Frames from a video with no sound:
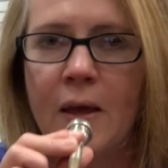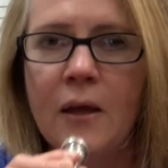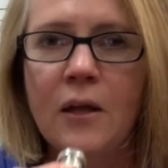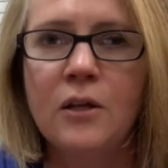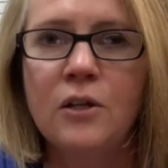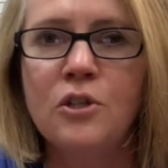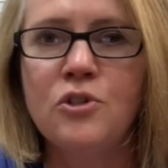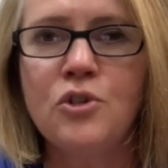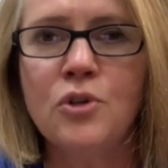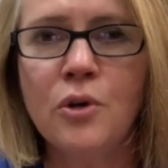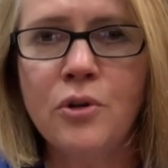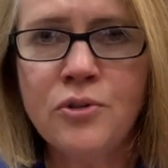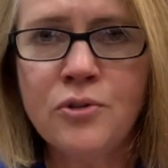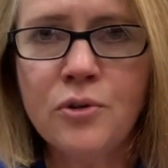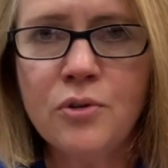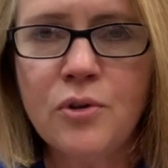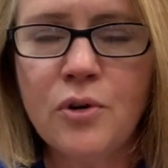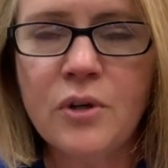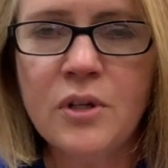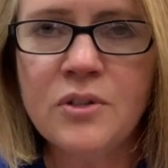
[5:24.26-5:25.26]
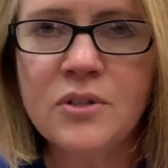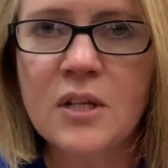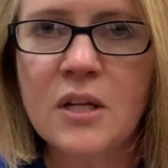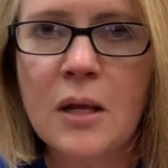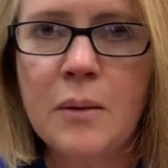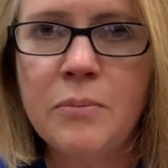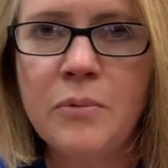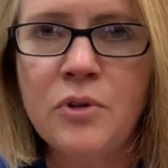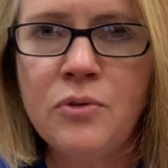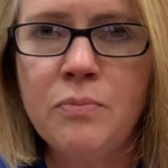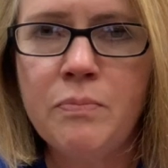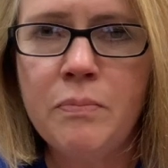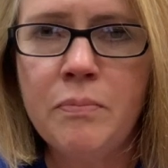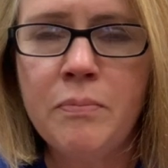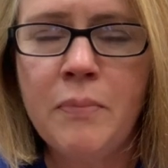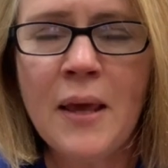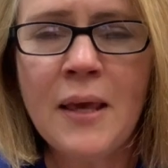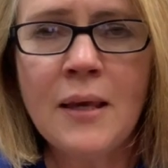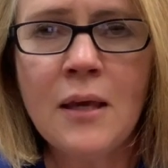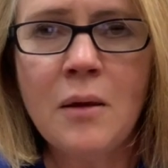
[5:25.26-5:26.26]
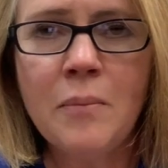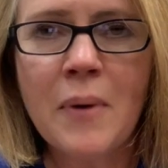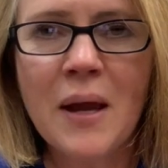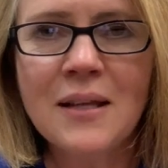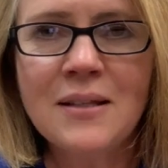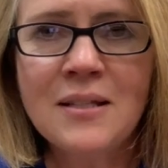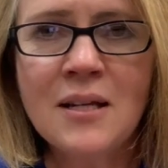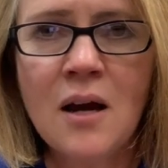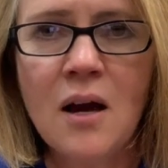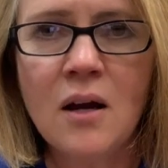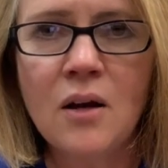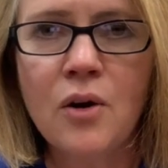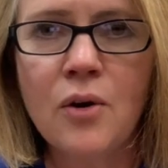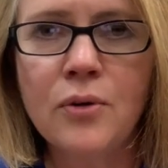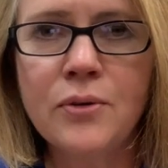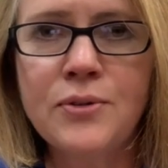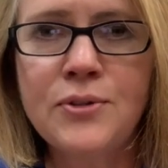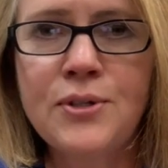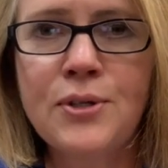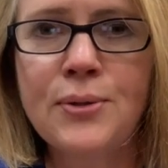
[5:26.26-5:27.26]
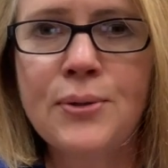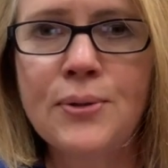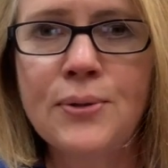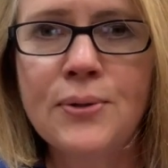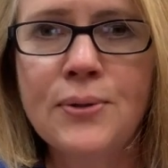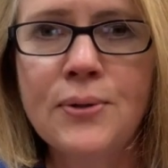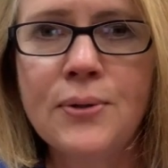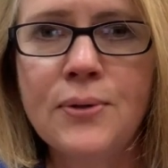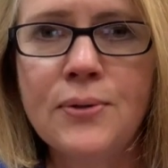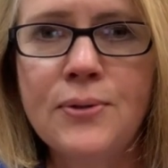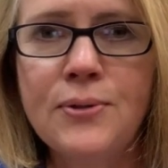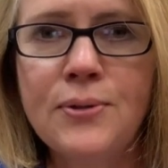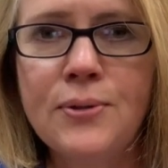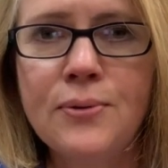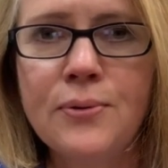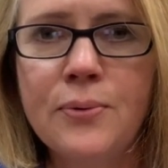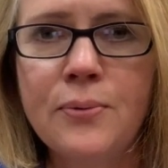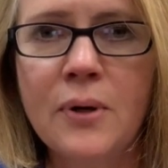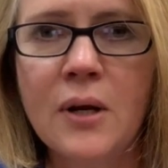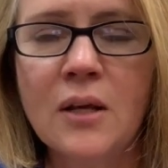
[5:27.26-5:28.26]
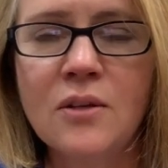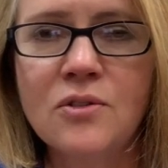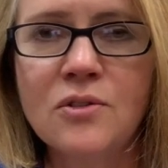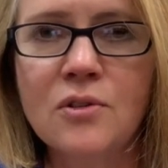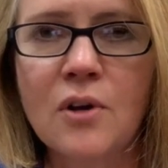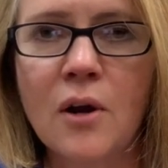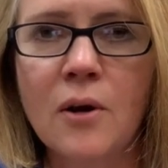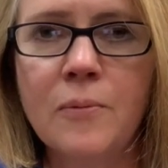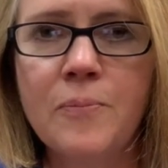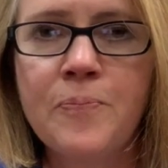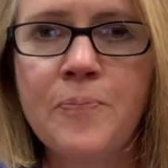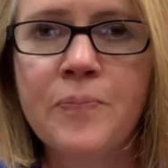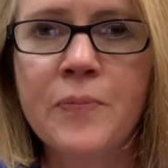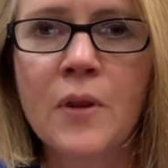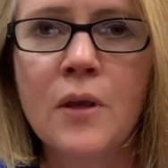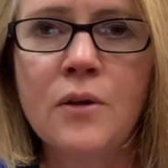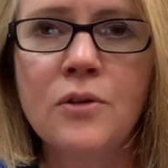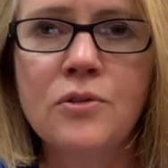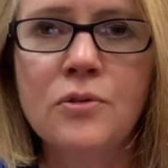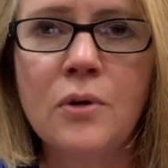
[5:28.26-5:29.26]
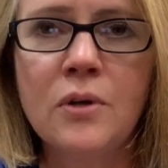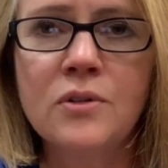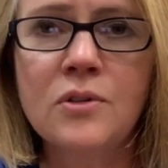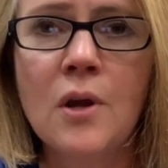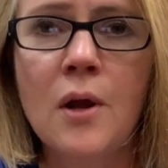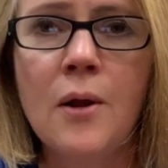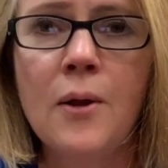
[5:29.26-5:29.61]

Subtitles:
Did you also notice that I'm making my tongue go t, t when I start? So it's